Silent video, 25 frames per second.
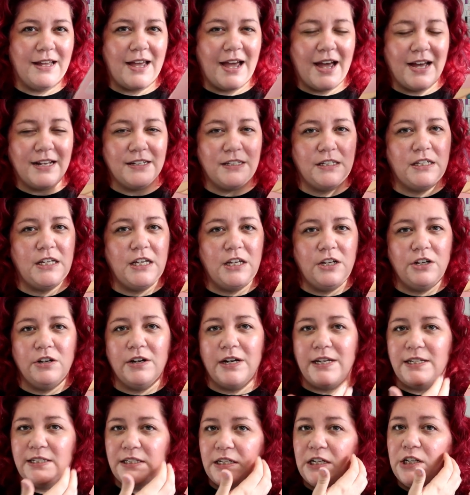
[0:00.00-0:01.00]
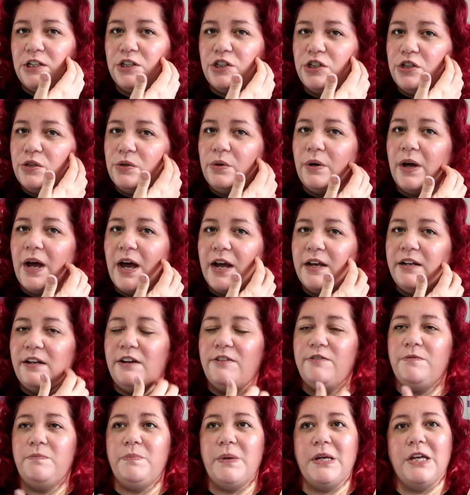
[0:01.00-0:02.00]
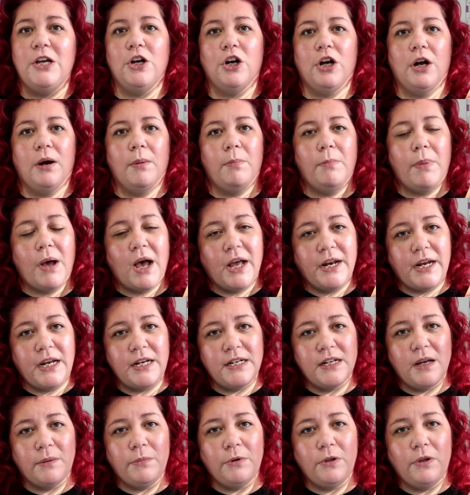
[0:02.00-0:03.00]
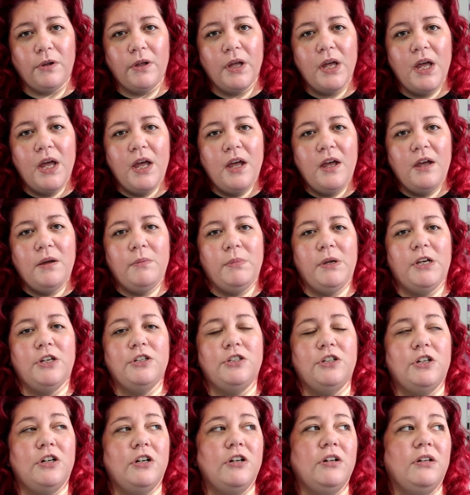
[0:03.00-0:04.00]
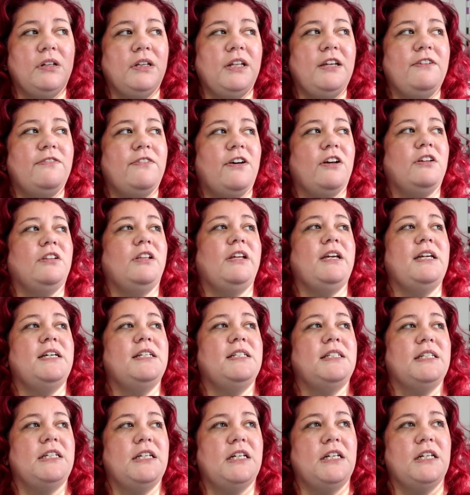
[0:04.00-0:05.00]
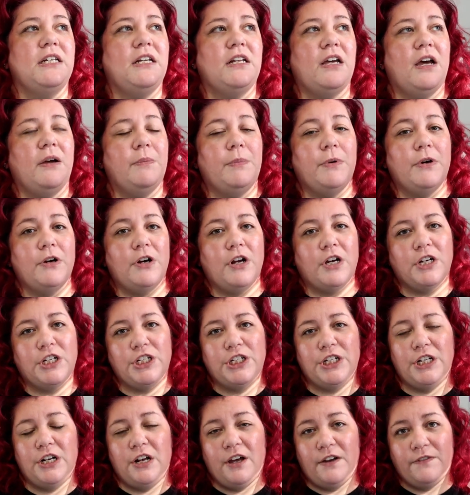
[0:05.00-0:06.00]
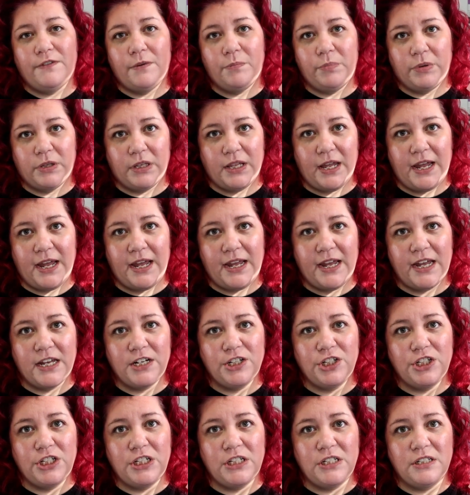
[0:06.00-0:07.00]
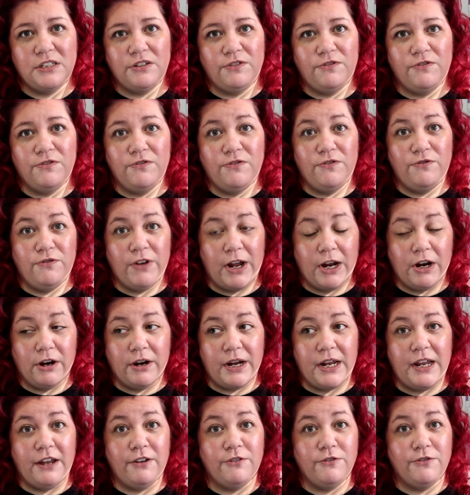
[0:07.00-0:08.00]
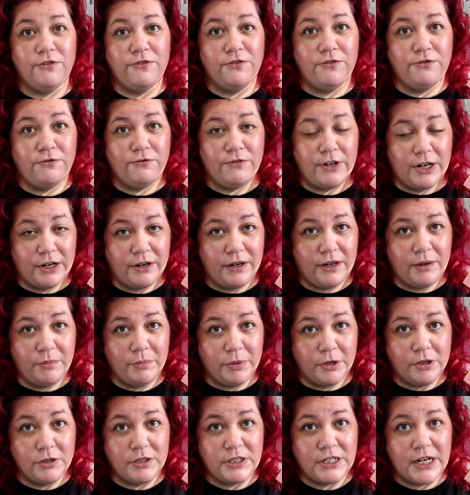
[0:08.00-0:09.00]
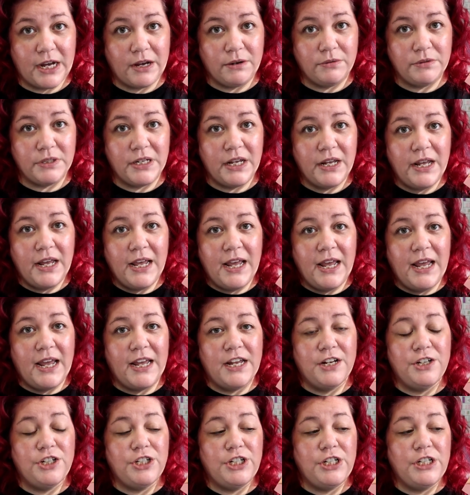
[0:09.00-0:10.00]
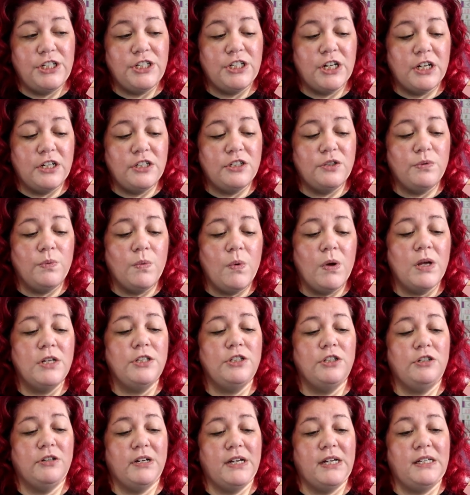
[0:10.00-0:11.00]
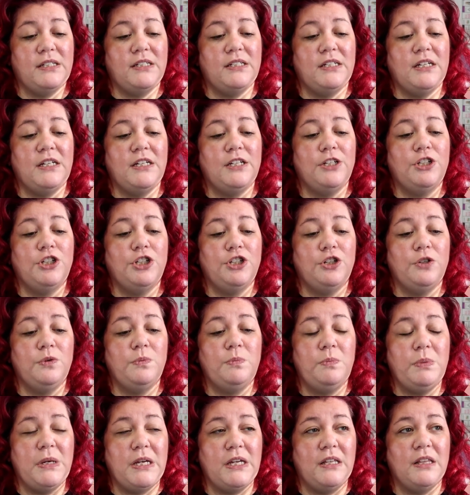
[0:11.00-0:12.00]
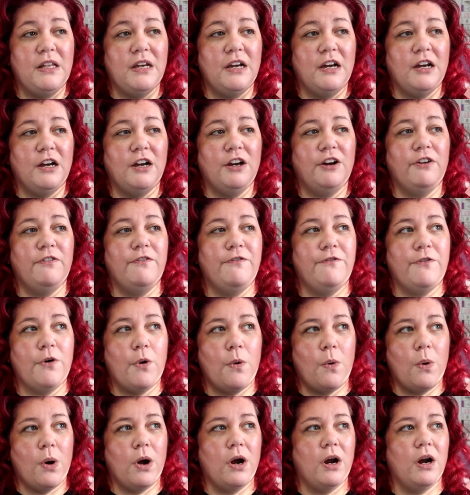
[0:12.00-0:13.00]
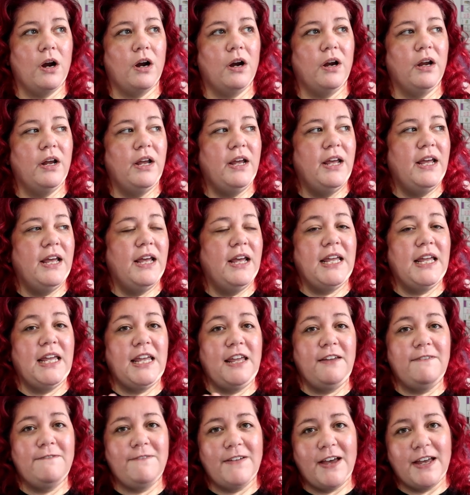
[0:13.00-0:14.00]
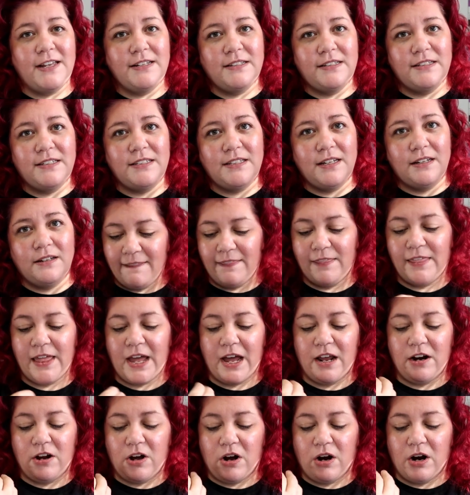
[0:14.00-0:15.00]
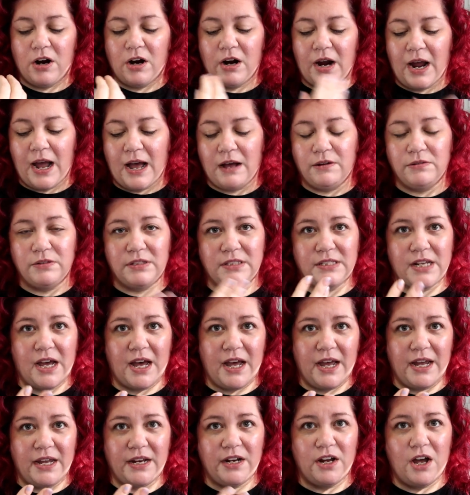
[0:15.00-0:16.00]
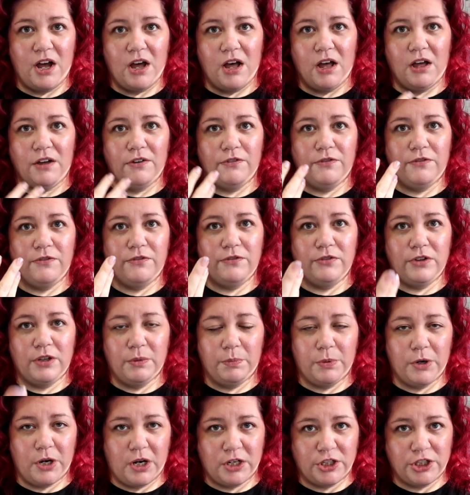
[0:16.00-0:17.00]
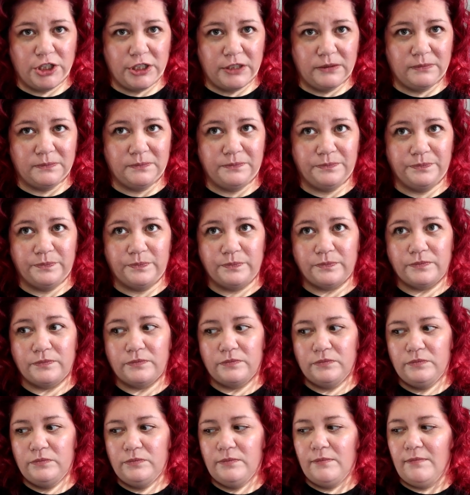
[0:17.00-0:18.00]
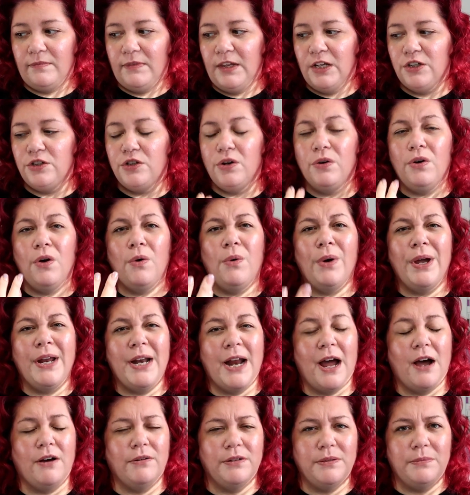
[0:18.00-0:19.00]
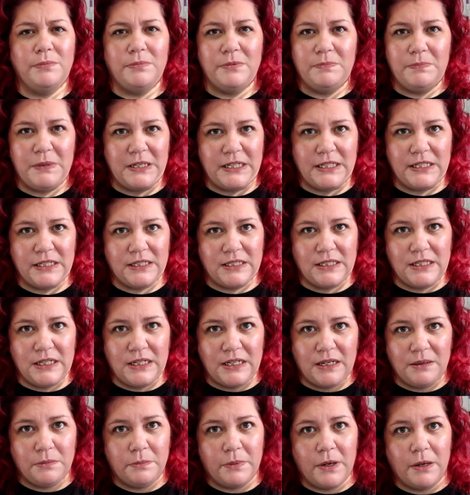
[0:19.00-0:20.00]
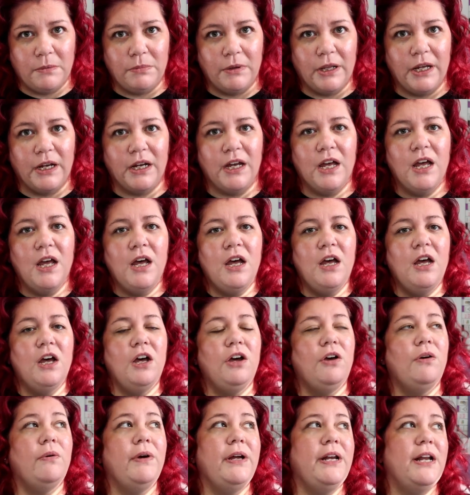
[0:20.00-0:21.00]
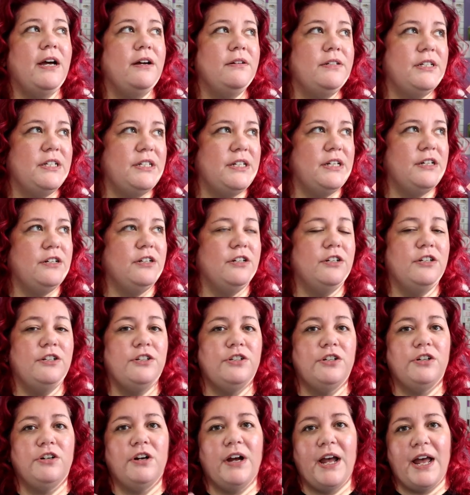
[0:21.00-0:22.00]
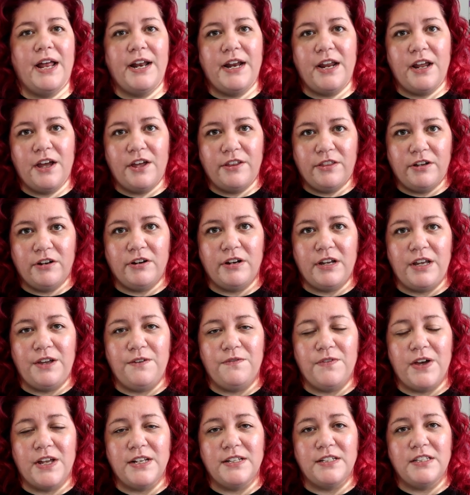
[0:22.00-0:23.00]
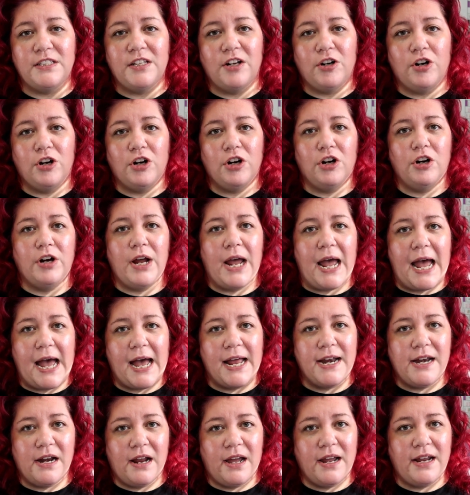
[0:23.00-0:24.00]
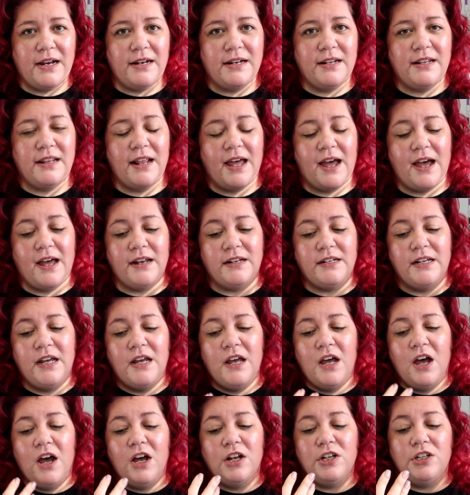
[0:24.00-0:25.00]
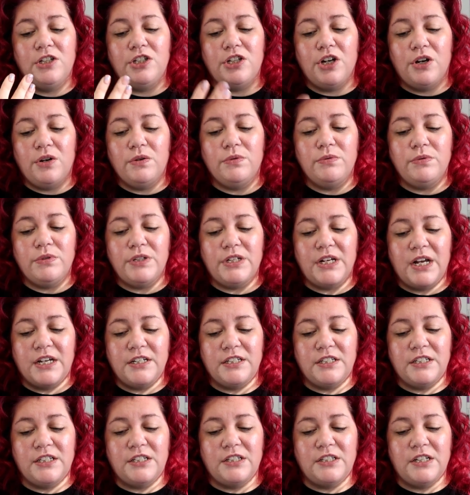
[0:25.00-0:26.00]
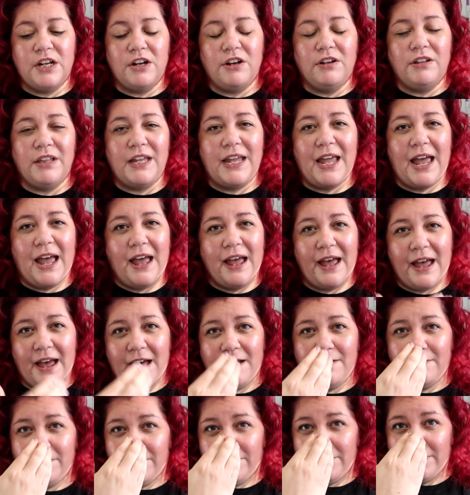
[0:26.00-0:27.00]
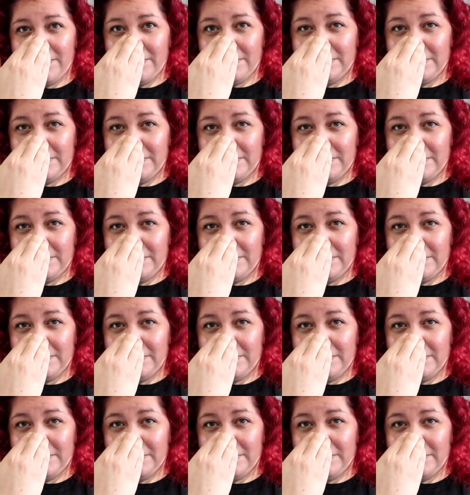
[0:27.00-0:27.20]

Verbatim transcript: asking Gracie to kind of be her body double because currently Fenli is in a production of a play and she's very, very burnt out. And she just wants Gracie to be there for events that are outside of the production. So going out and being seen in public, going out to dinners or any other events that are at night that don't necessarily have